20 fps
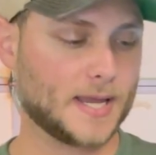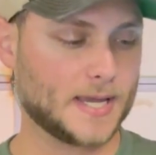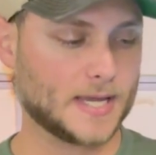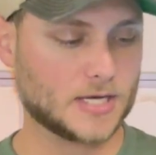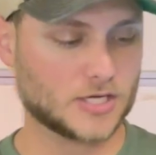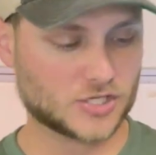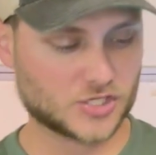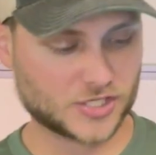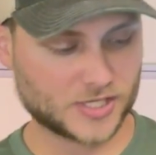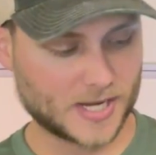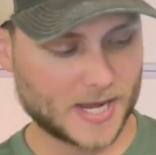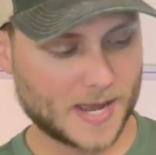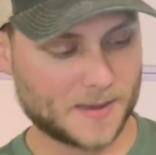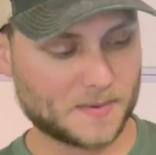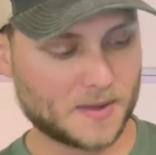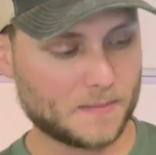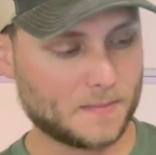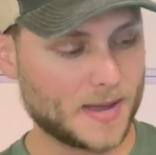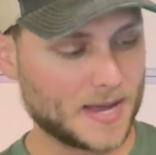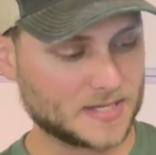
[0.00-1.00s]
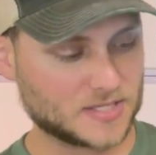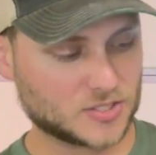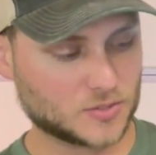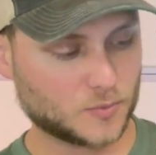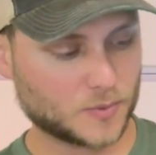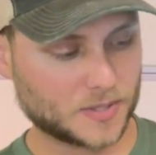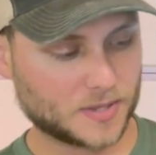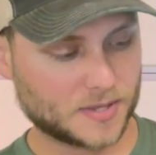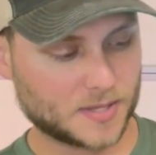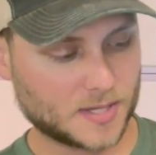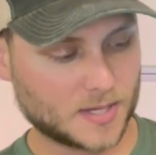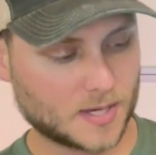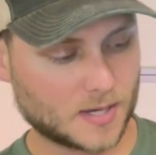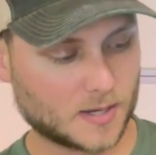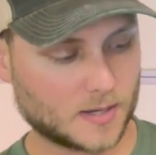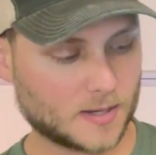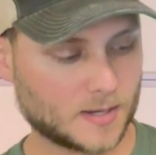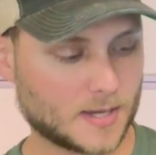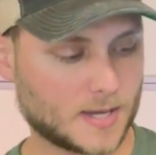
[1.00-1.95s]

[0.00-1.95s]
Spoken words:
inch MMS with the